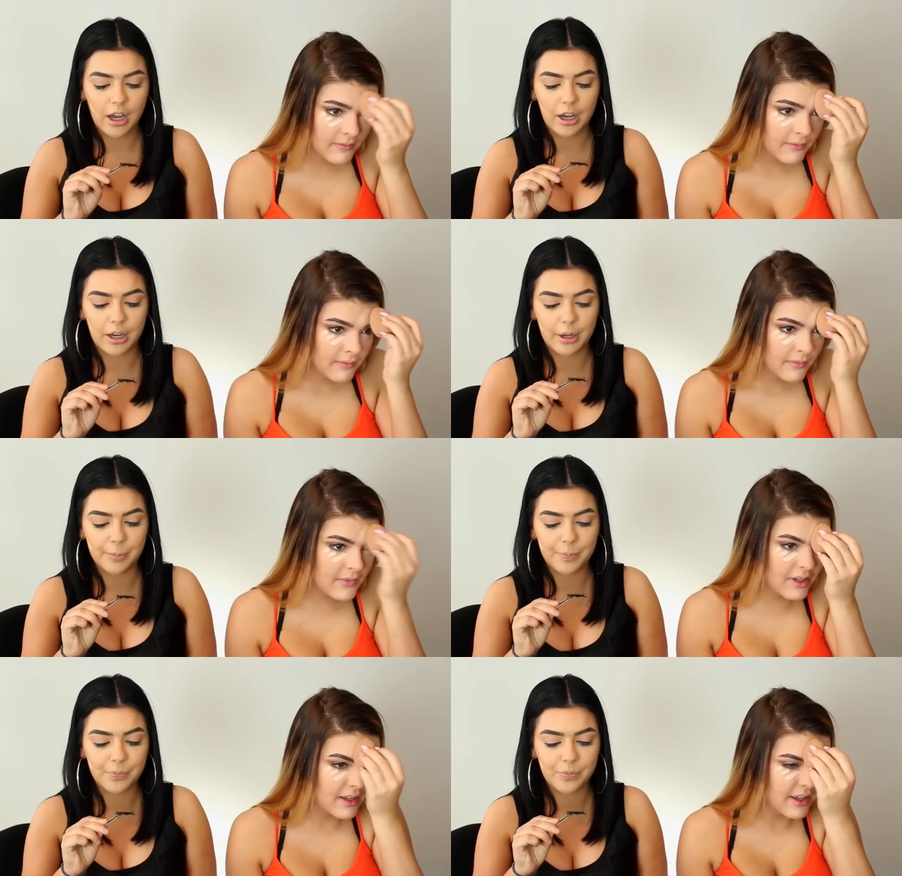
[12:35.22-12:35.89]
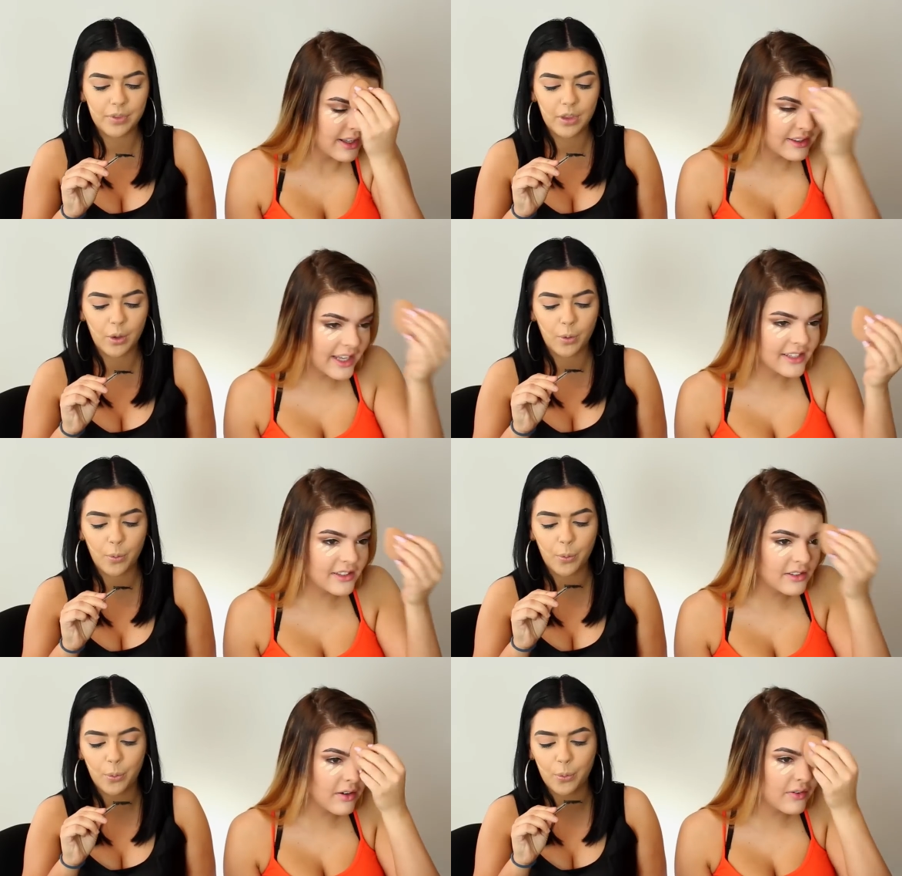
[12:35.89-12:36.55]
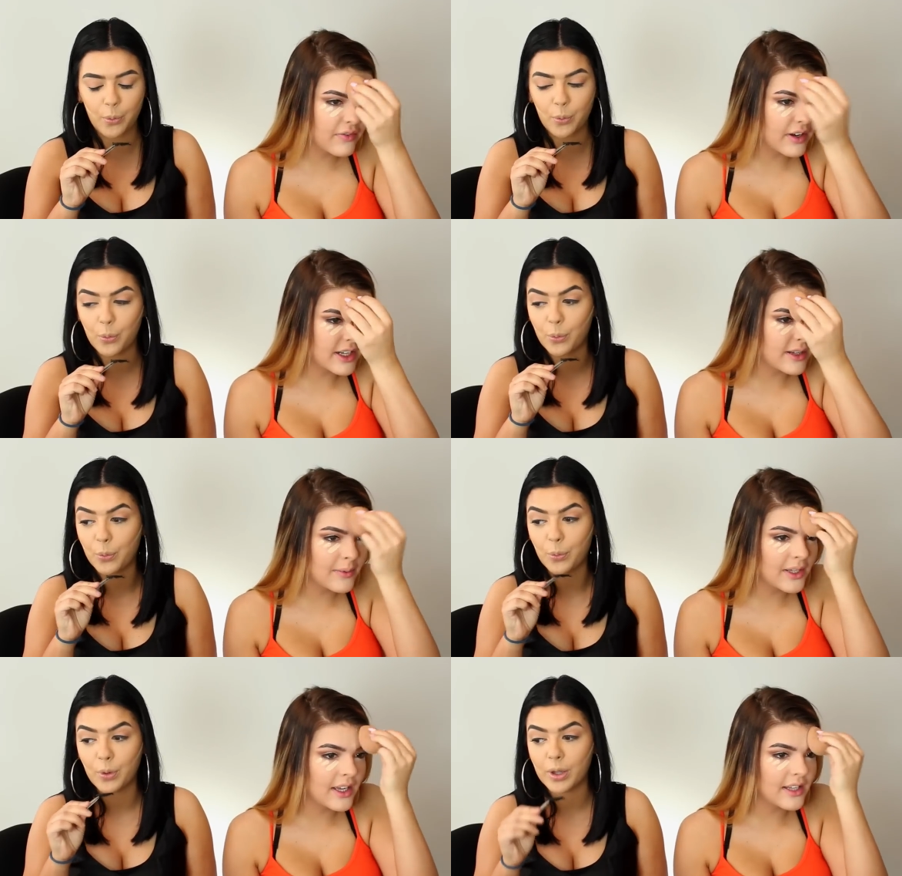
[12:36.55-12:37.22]
Speaker 1: Um... That's so funny
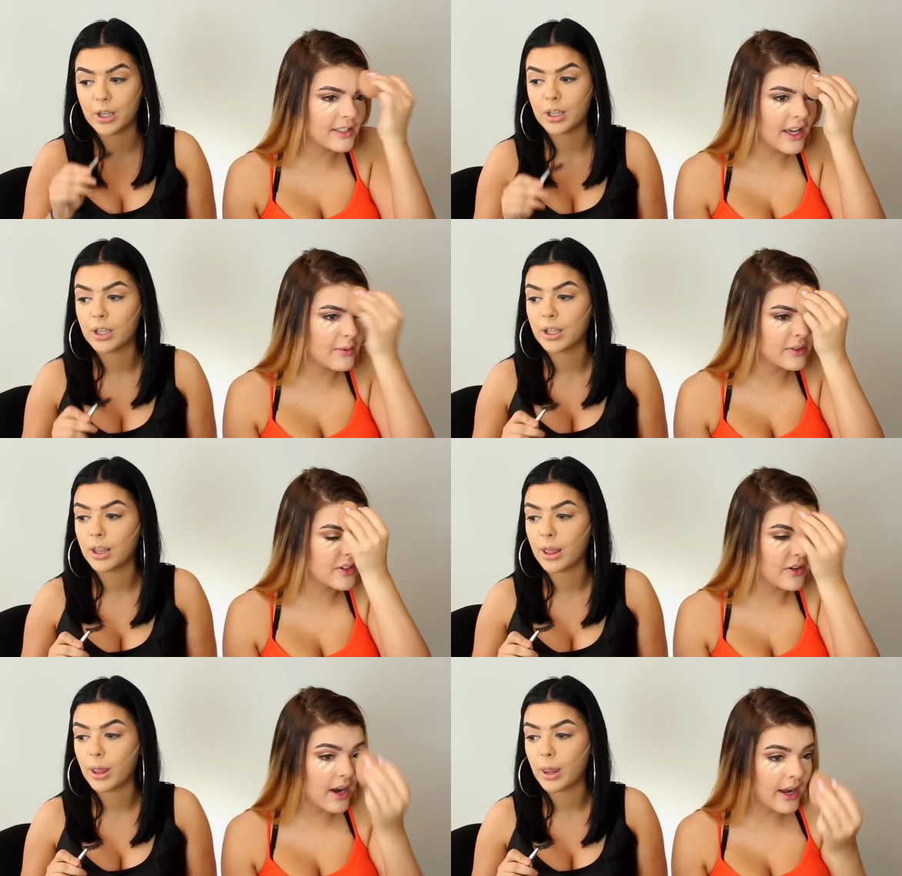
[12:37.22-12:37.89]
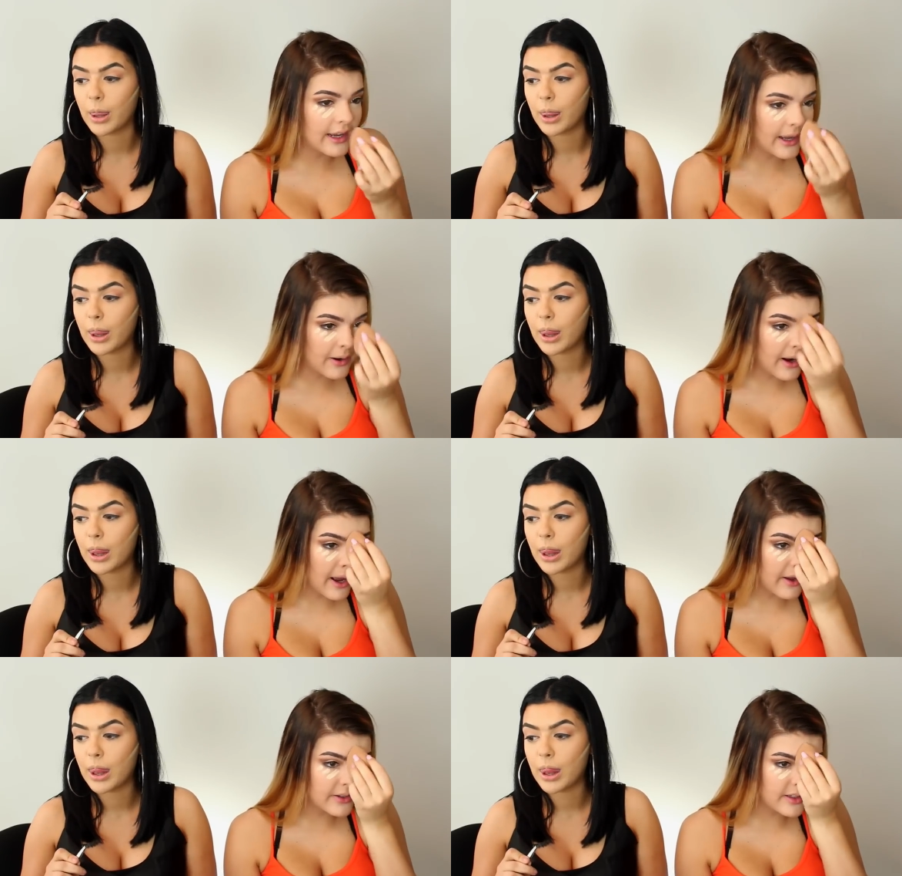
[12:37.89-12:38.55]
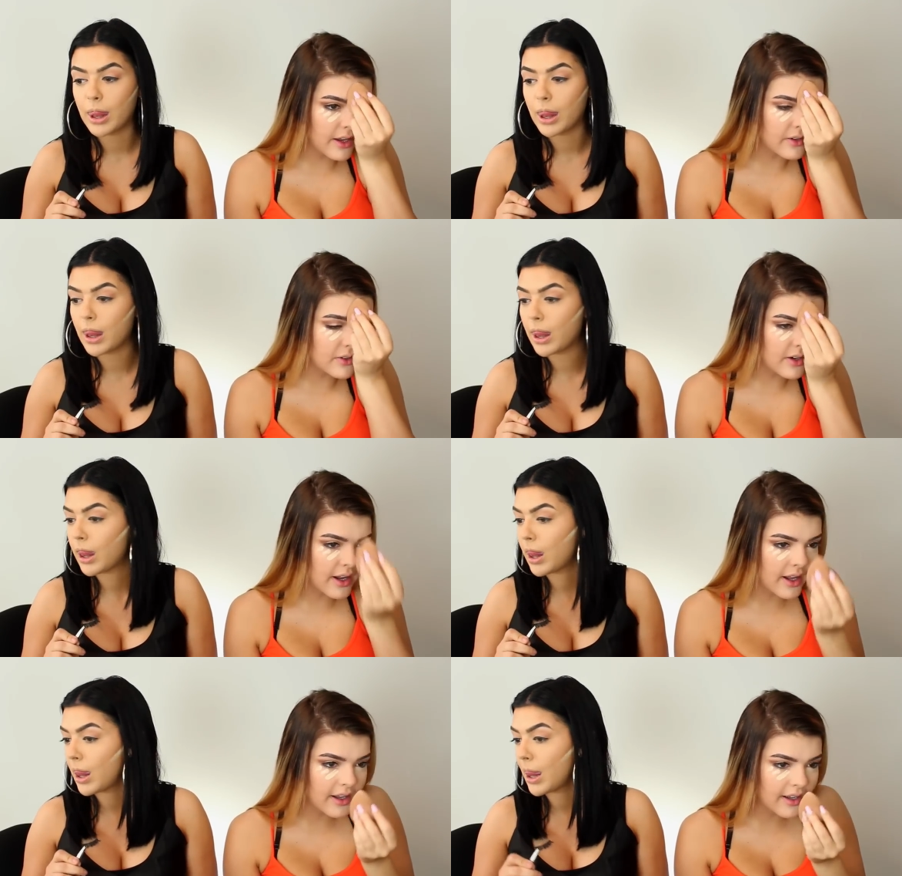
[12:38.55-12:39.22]
because I was crying at our house
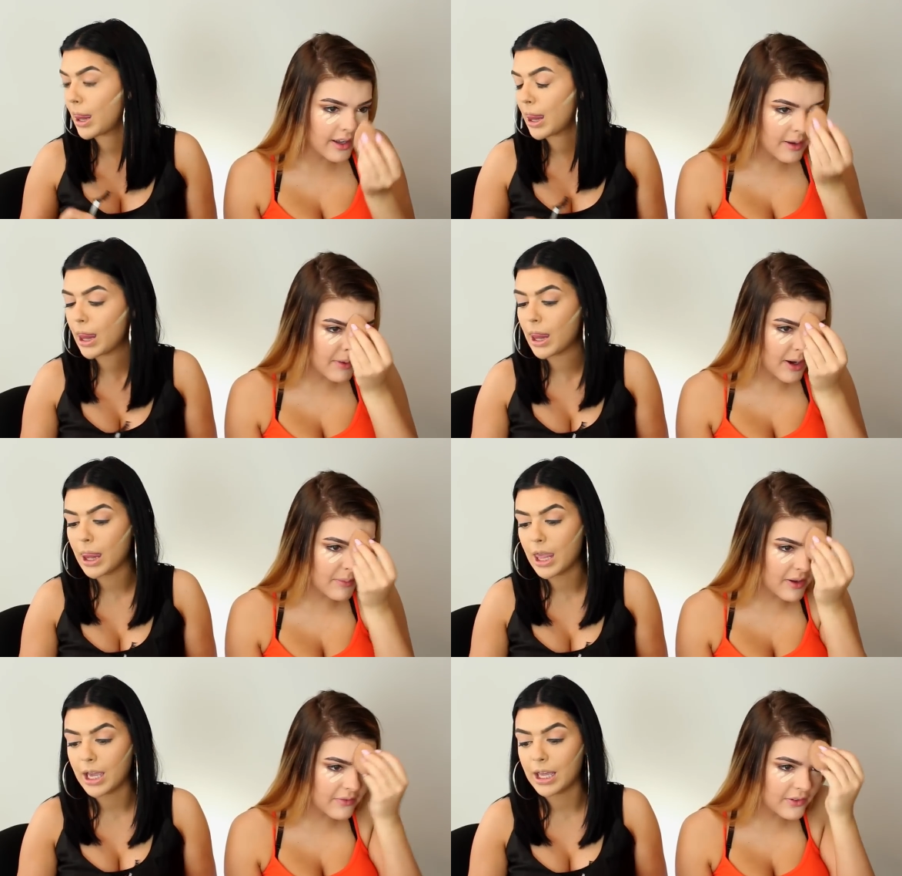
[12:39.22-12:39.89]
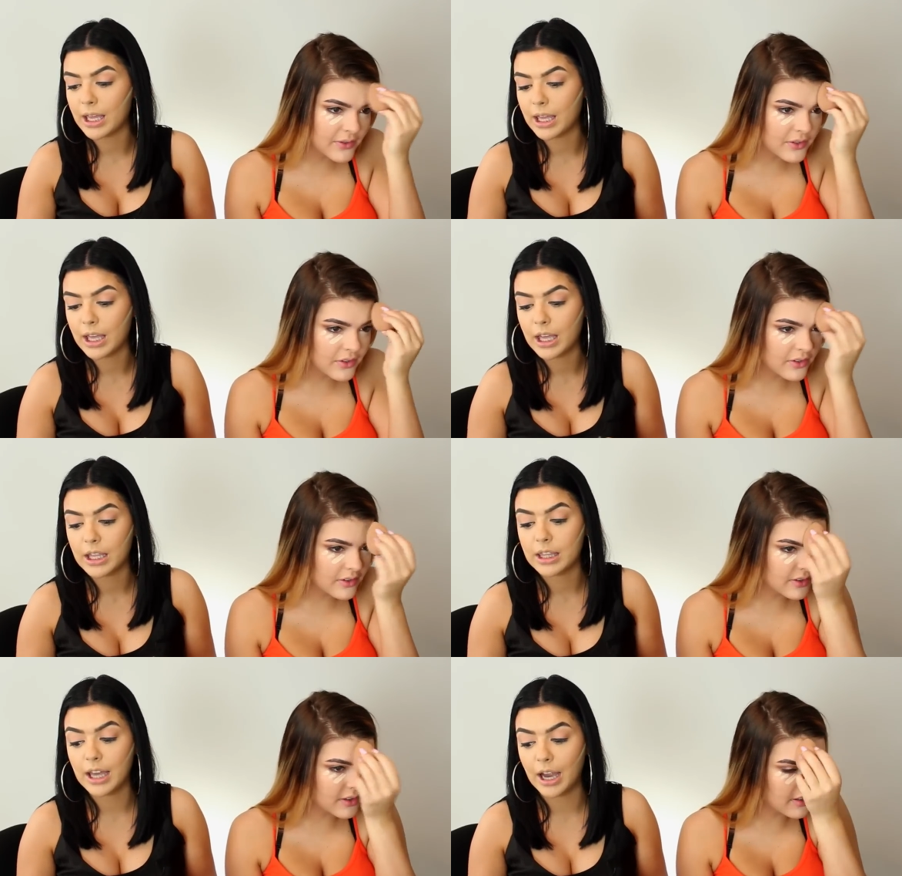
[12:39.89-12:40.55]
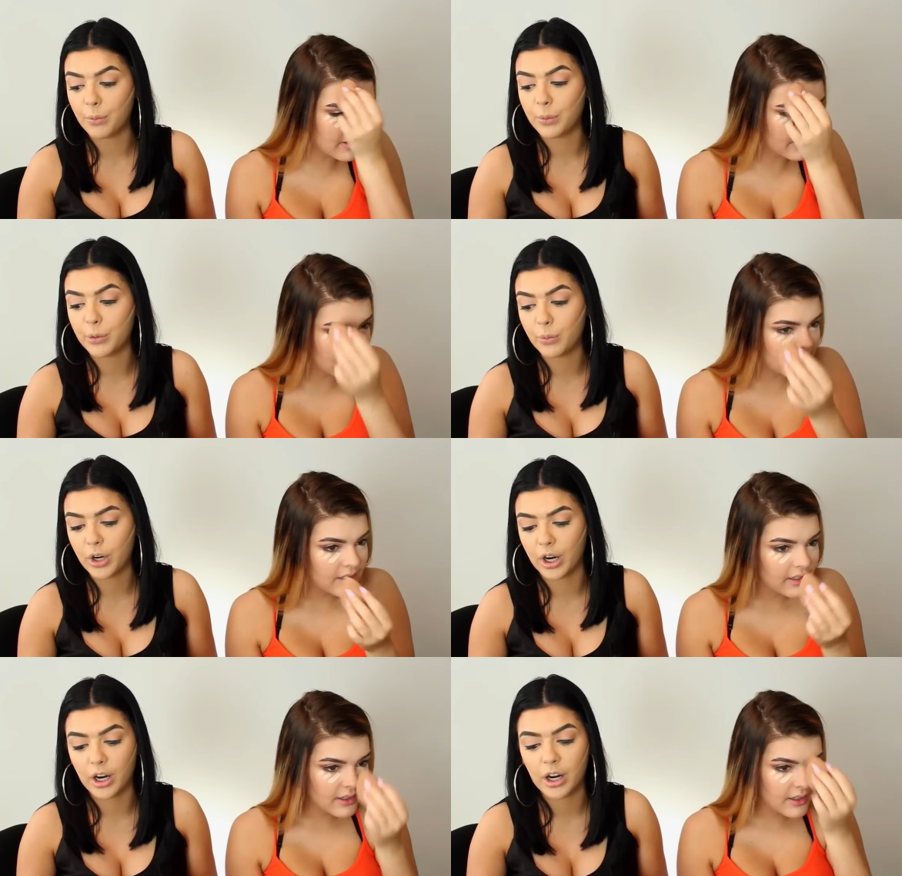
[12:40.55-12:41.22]
yesterday about my future.
Speaker 2: So. Yeah, we
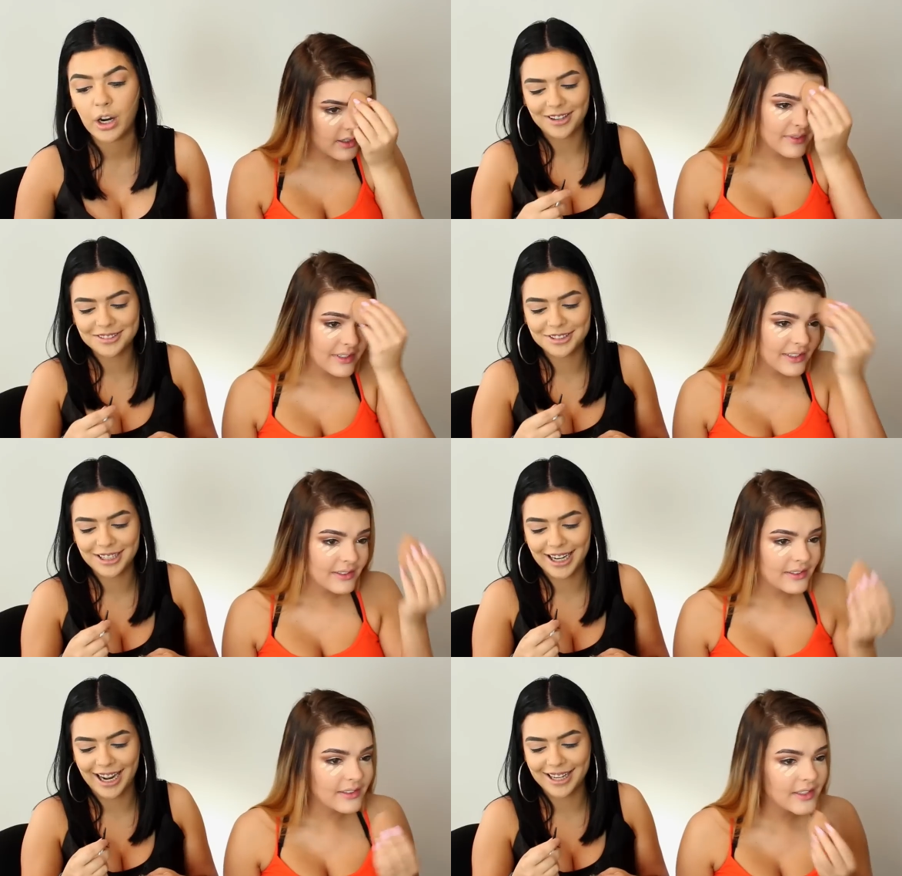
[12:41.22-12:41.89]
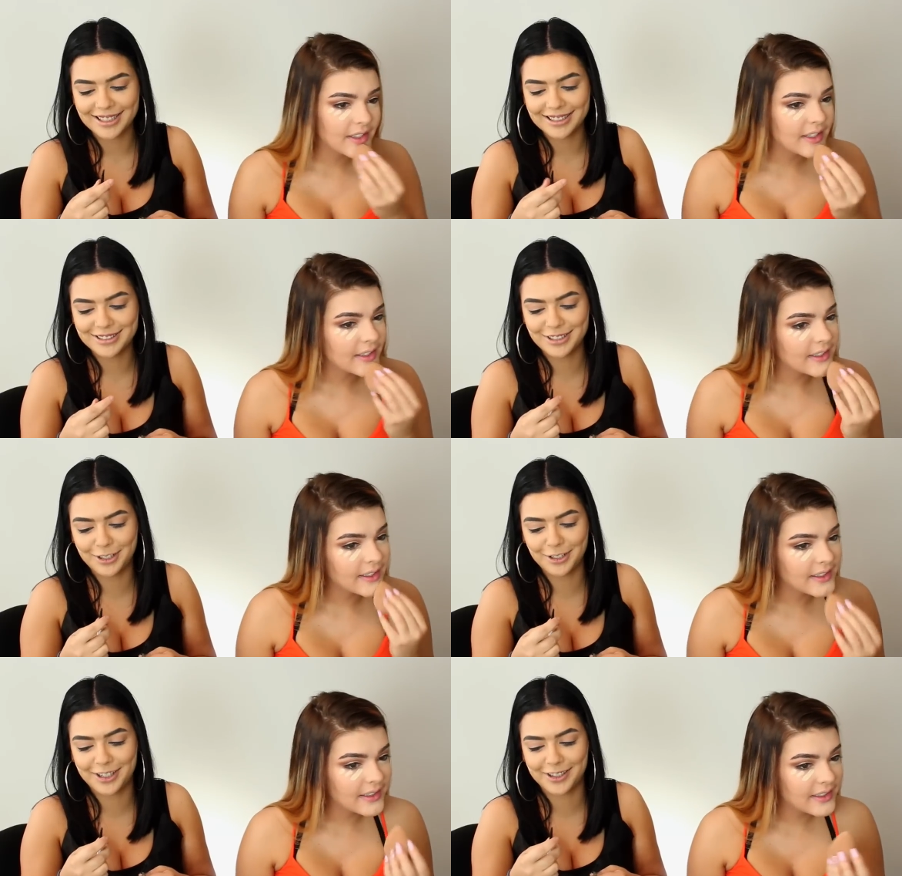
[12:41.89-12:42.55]
were. I should have added it to your